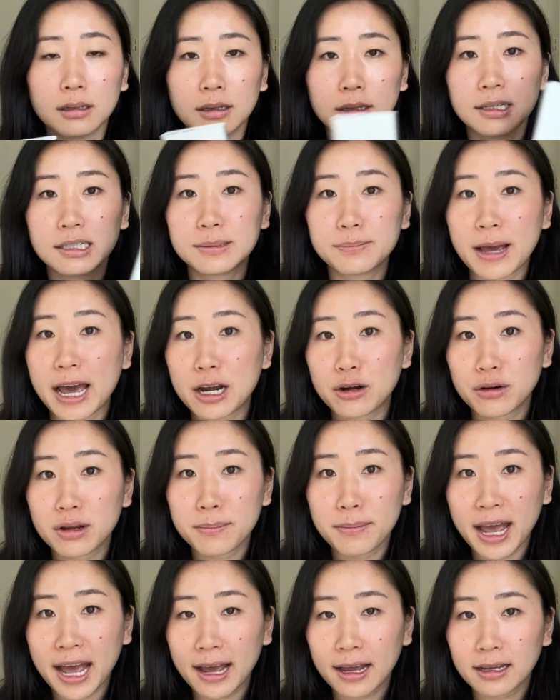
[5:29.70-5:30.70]
This battery
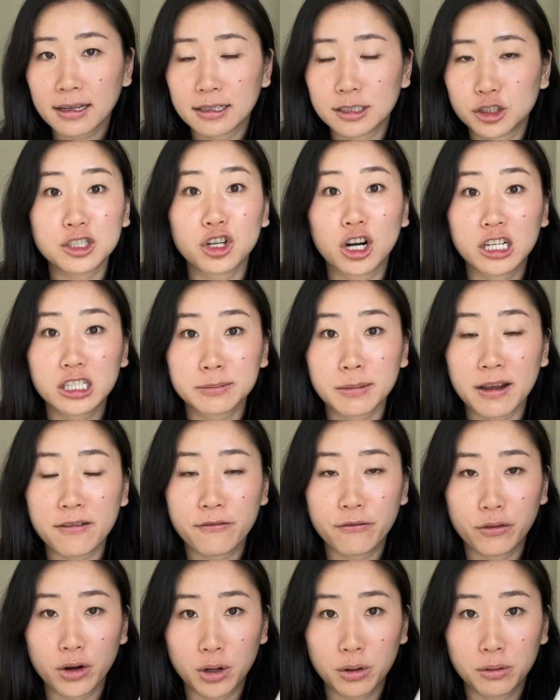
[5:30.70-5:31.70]
pack can charge my
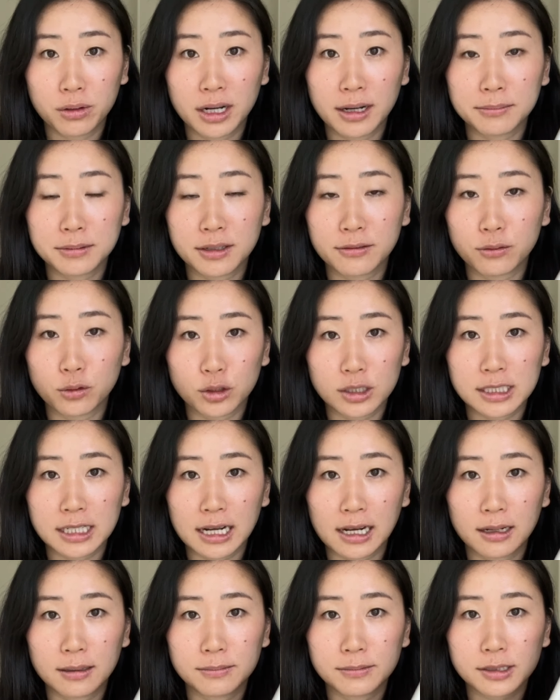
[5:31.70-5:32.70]
phone up to four
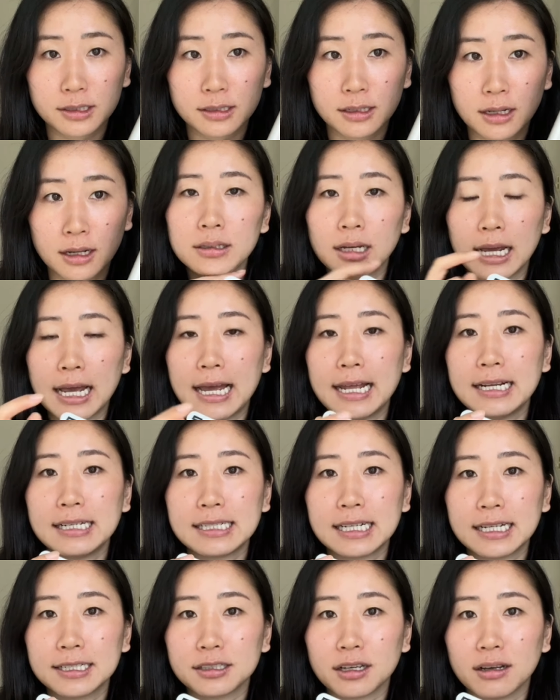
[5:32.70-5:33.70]
times, and it
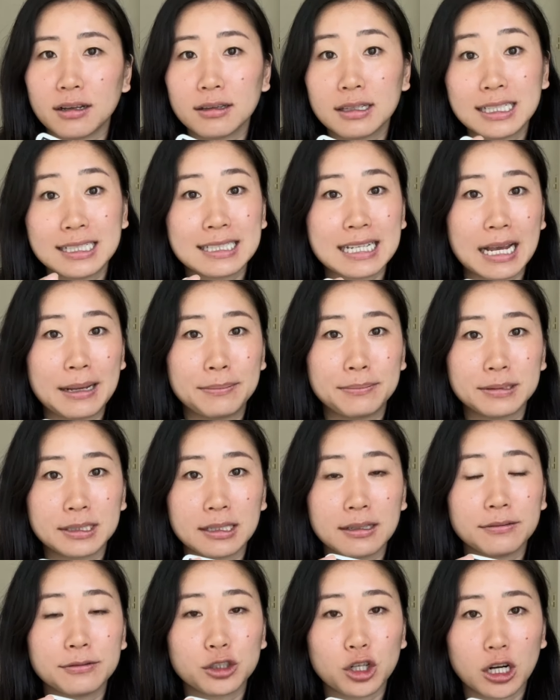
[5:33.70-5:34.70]
takes all these types
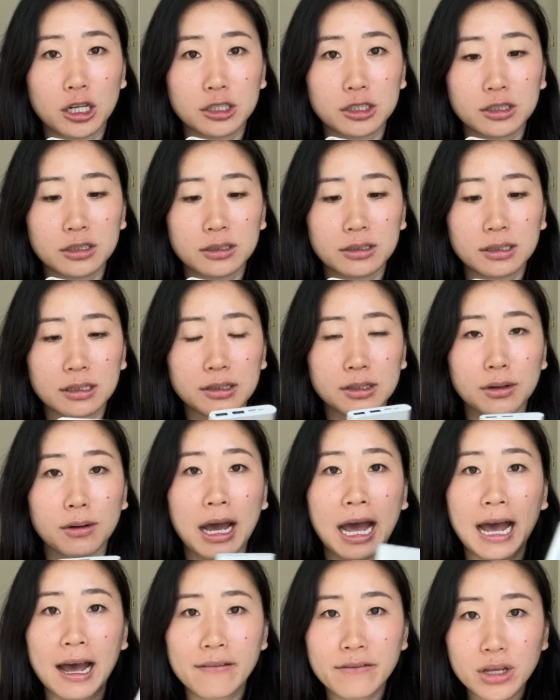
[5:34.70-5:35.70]
of chargers, so
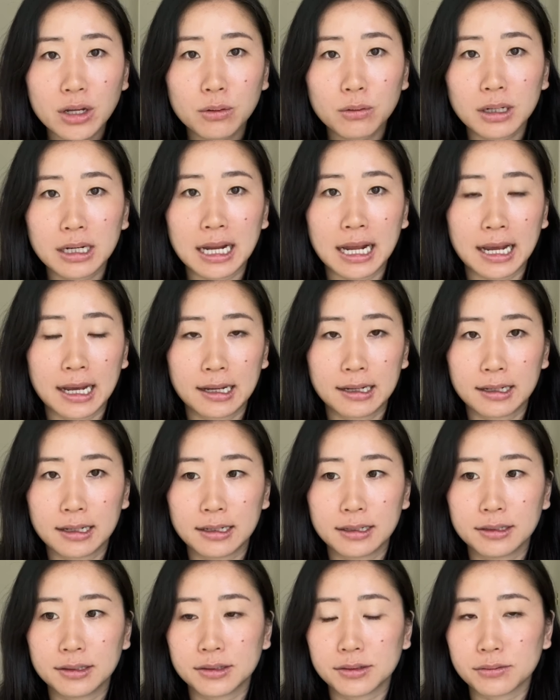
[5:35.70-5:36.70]
having one handy
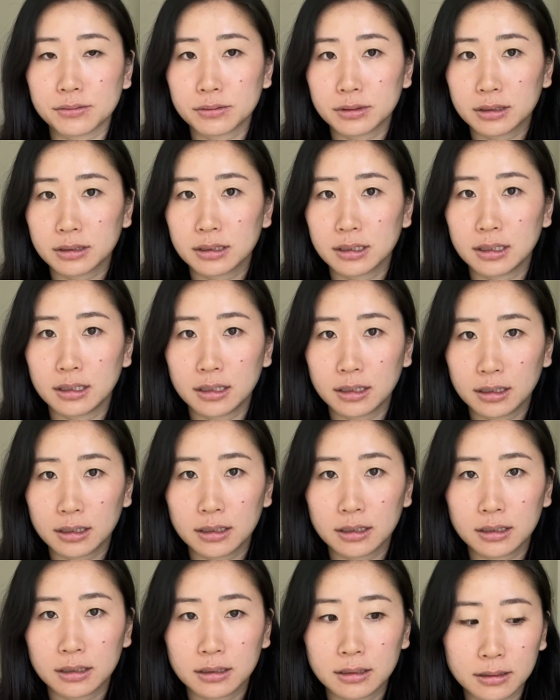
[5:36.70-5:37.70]
is really
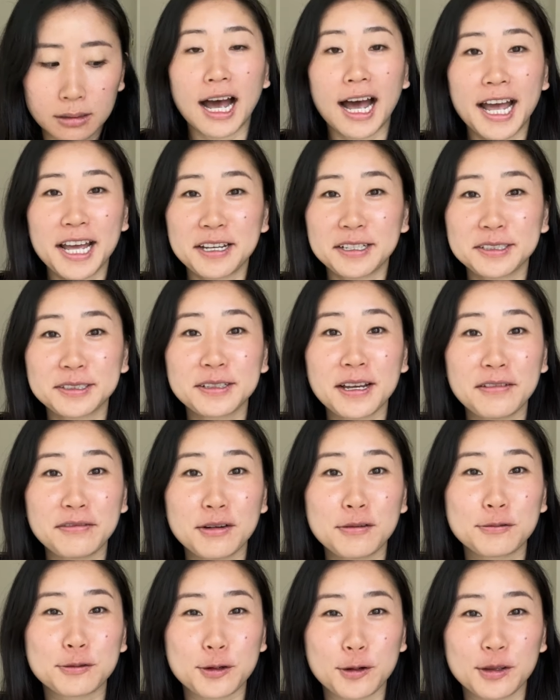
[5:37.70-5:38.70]
good. I also have
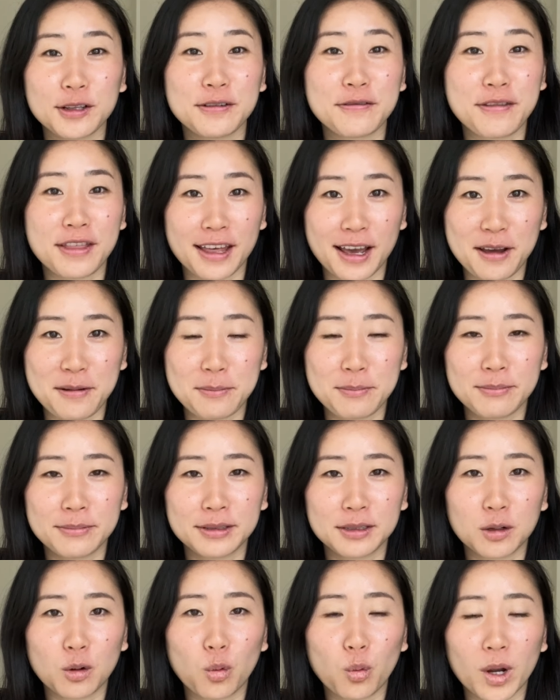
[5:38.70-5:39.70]
a rule of thumb
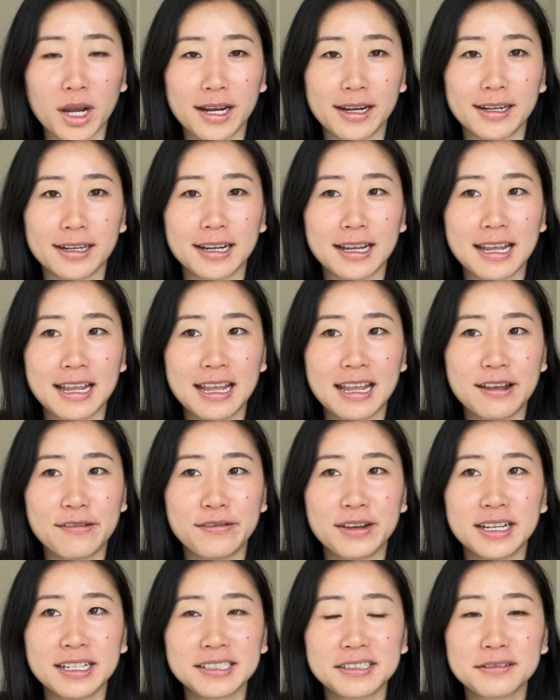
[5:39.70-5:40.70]
where if
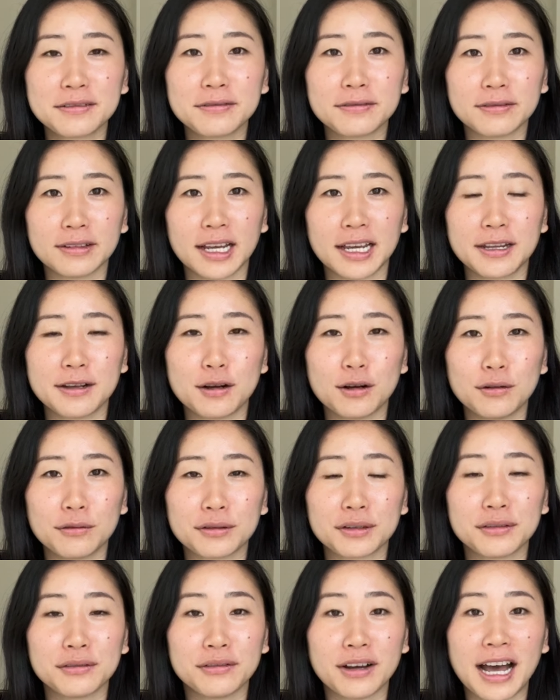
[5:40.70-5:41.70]
it is a flight
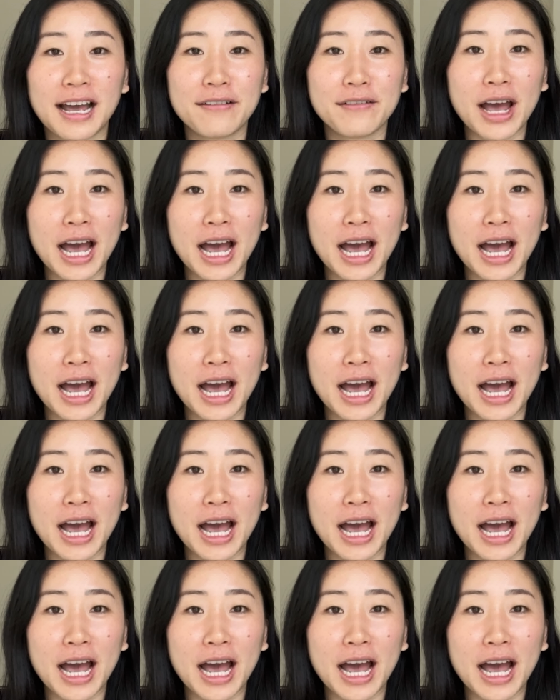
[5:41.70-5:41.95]
over five